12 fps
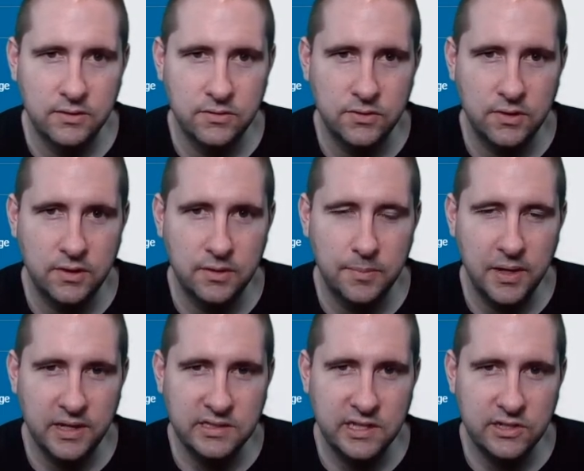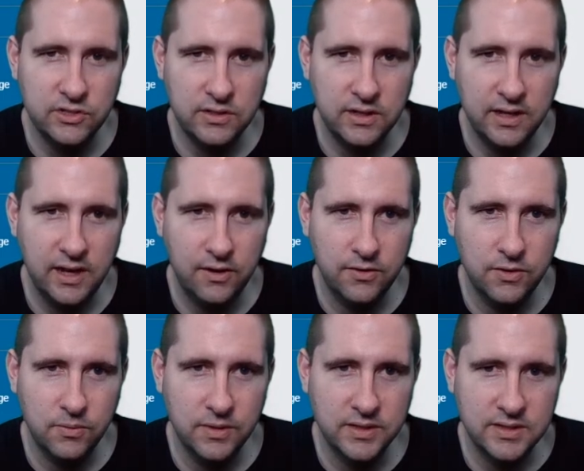you need to pay attention to how
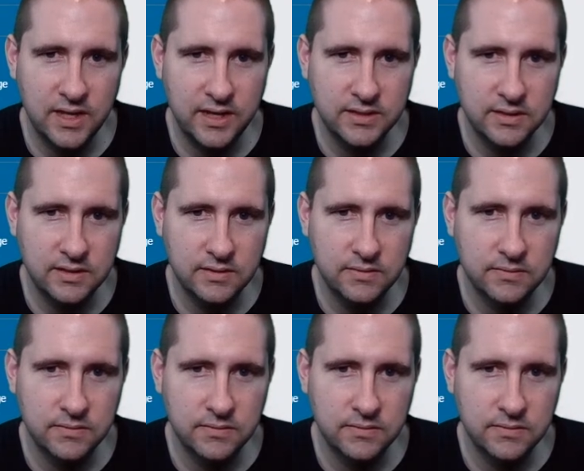you resize it,